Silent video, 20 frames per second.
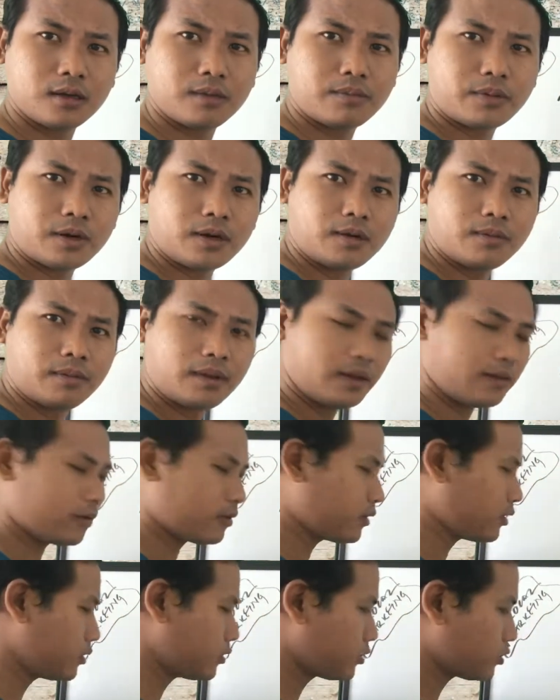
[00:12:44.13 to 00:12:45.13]
per
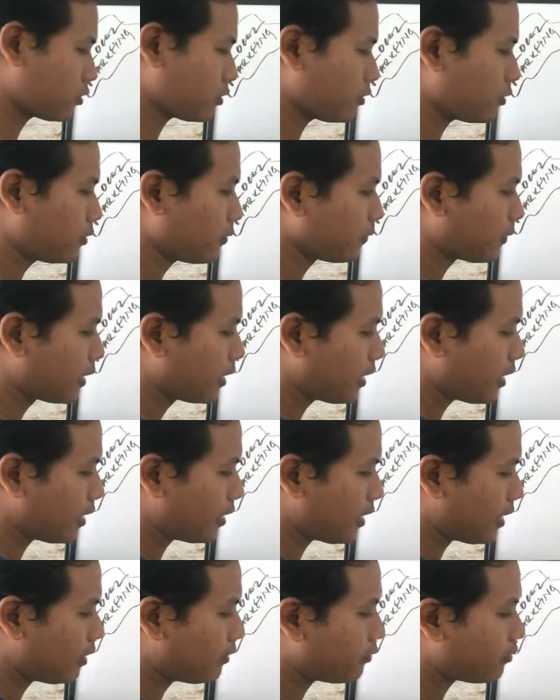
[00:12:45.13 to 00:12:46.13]
month. So
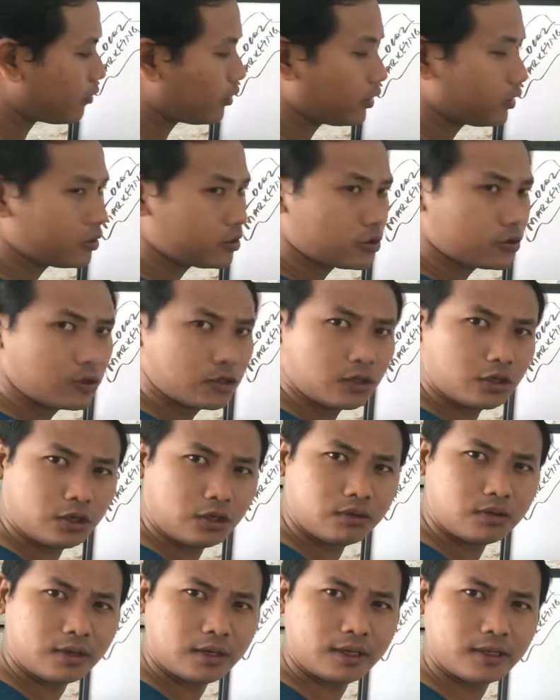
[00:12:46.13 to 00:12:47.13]
an average,
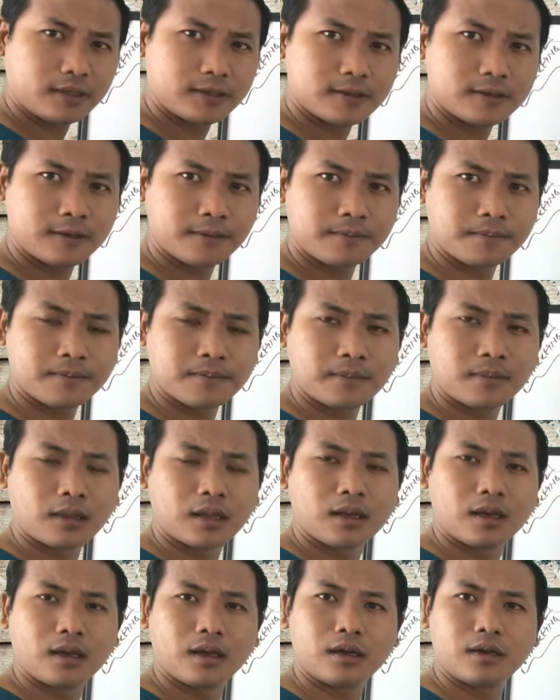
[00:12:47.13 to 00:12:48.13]
you need
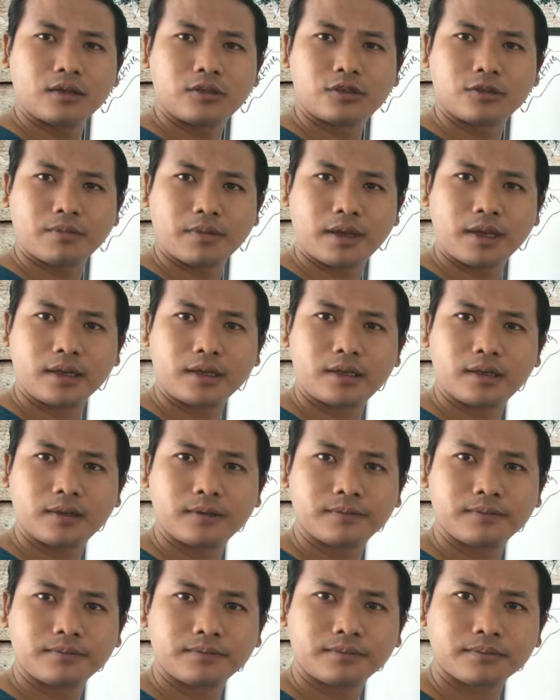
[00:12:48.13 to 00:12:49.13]
to make
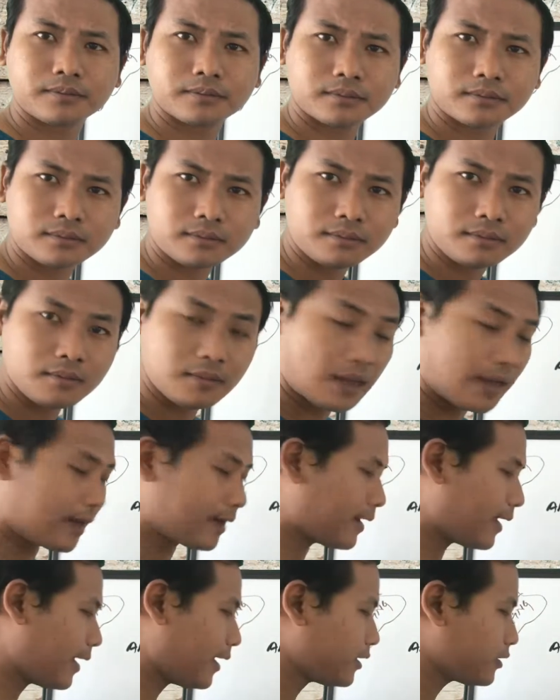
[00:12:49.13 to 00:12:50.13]

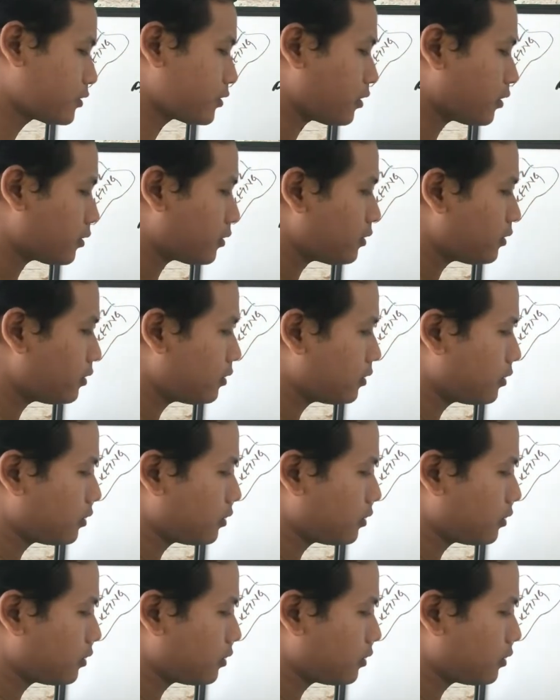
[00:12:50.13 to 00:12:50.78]
an $8